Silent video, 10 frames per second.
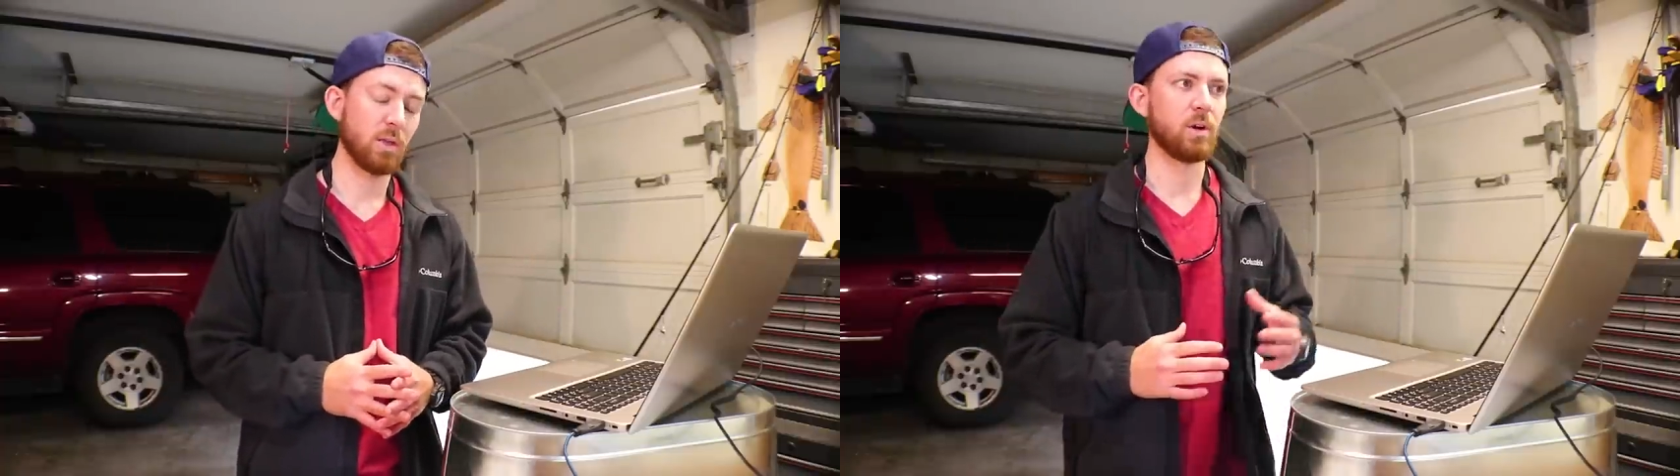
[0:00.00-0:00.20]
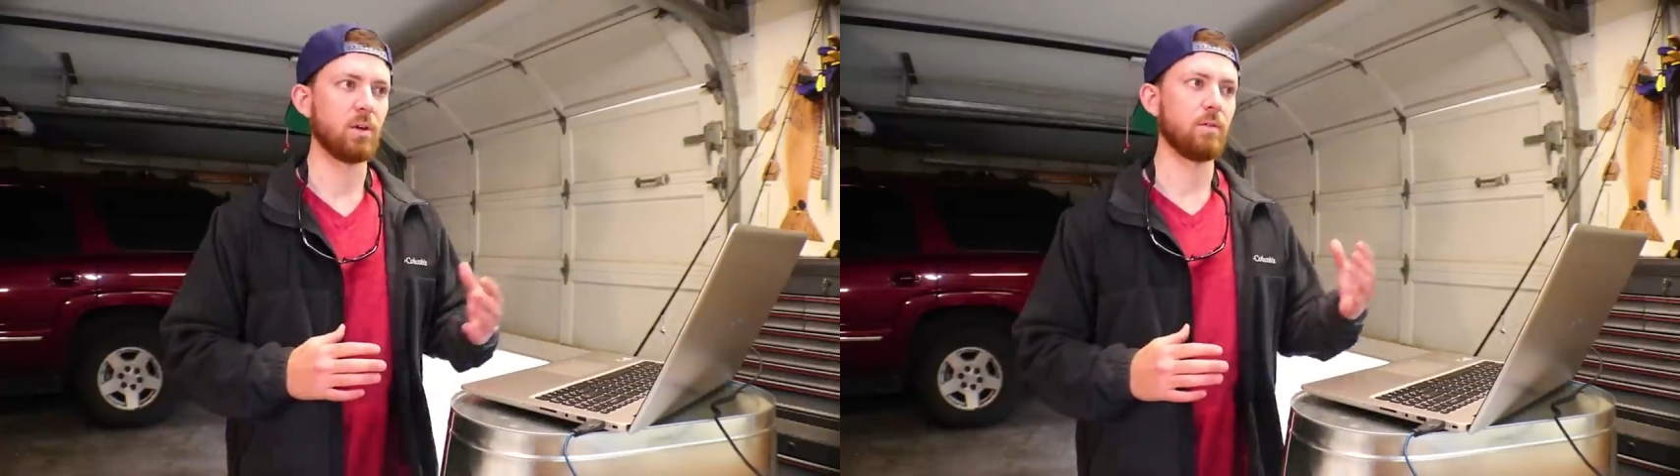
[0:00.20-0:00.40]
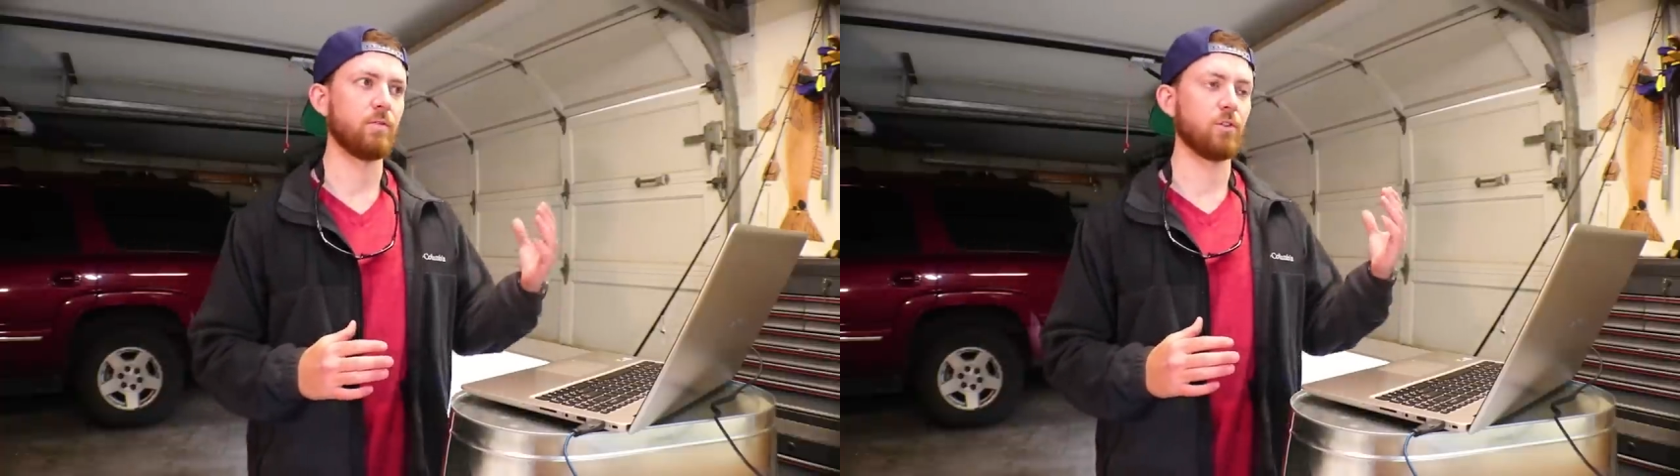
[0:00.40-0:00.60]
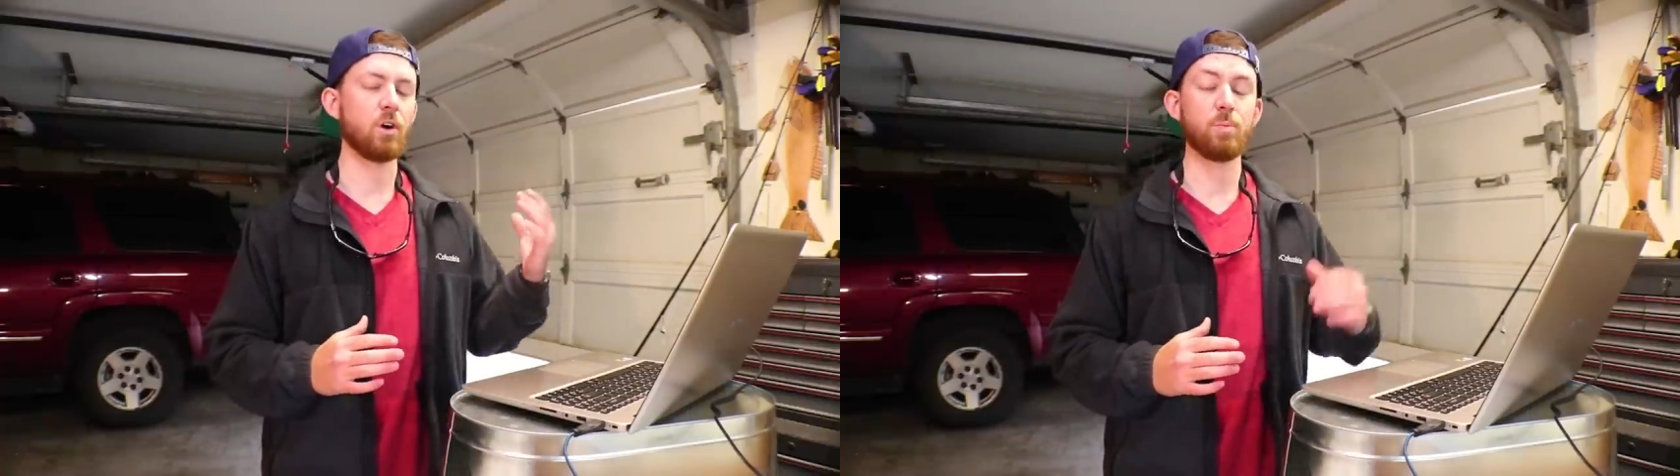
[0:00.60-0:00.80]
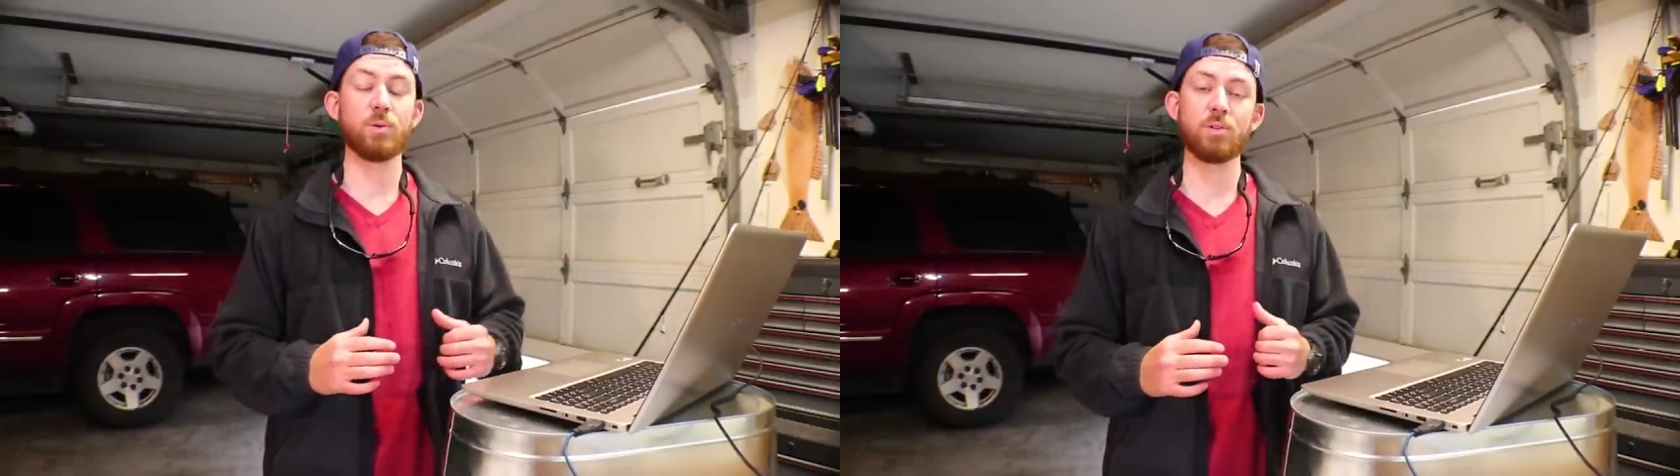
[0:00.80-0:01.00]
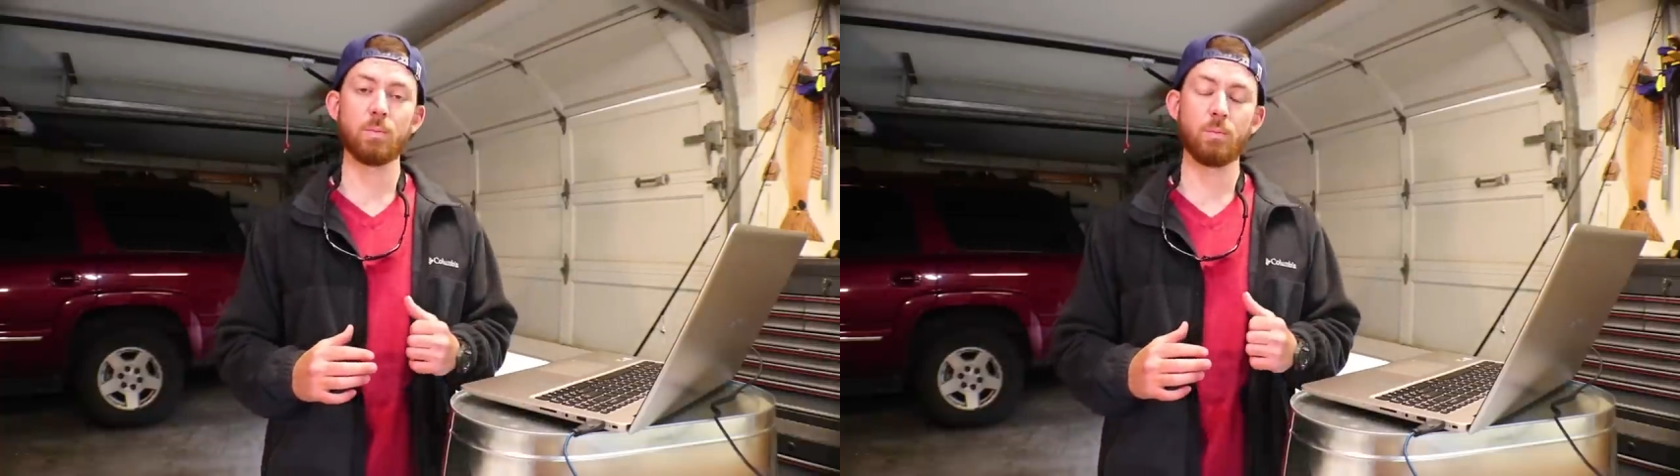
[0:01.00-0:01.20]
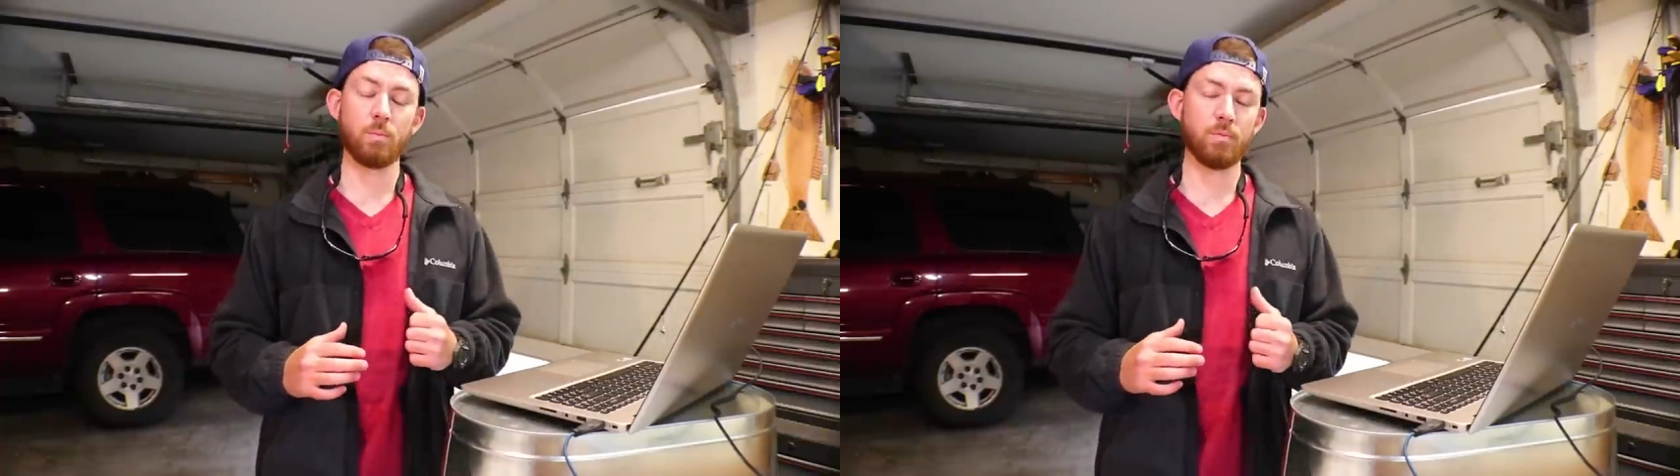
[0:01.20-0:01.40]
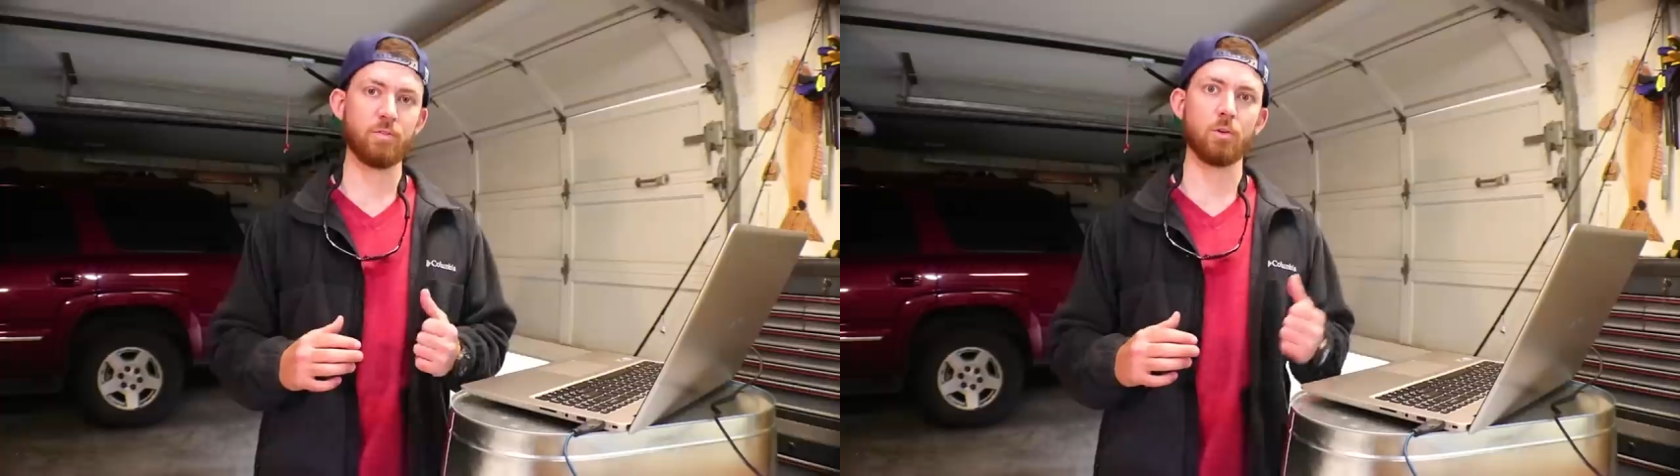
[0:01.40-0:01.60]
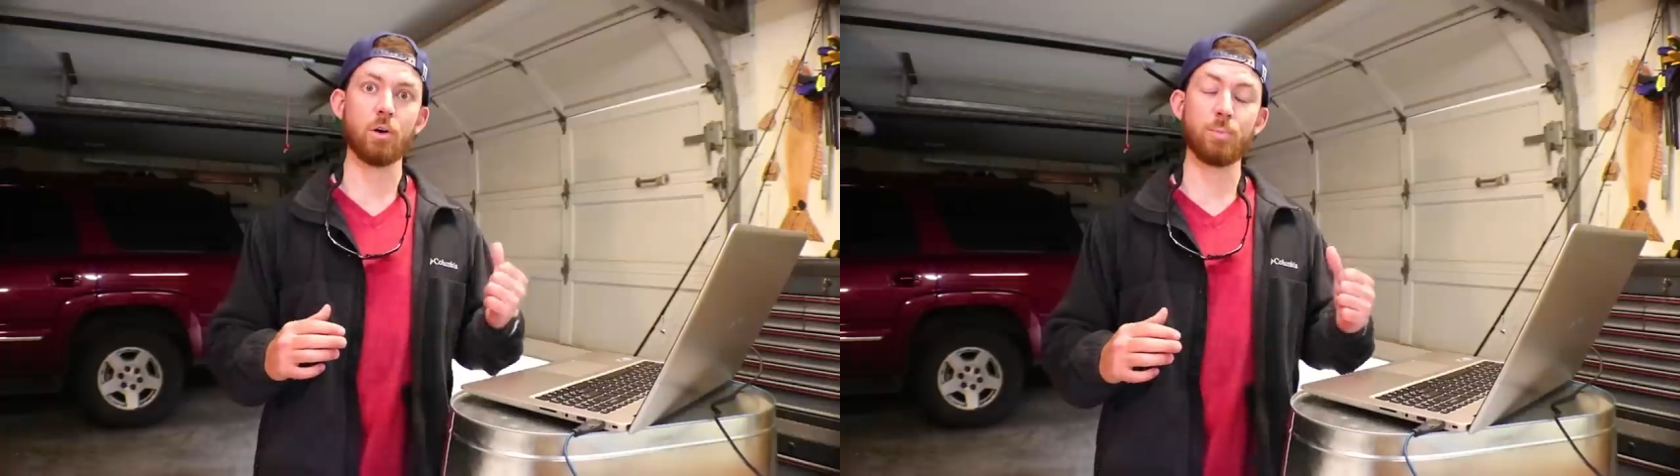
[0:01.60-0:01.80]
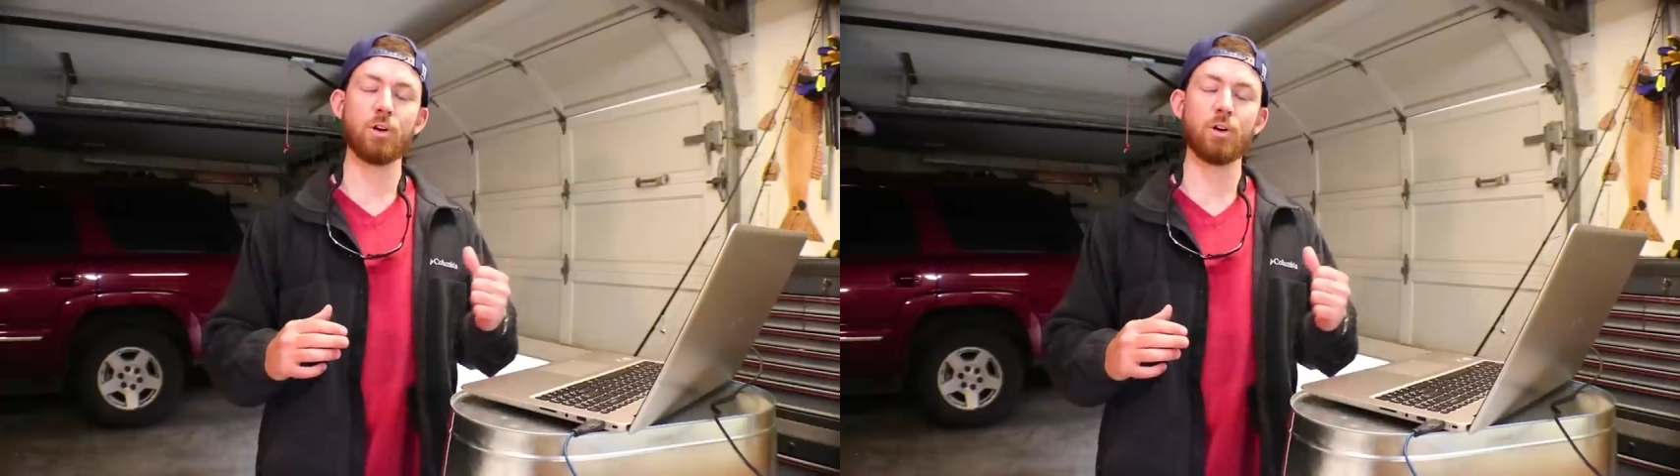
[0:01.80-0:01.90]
But for our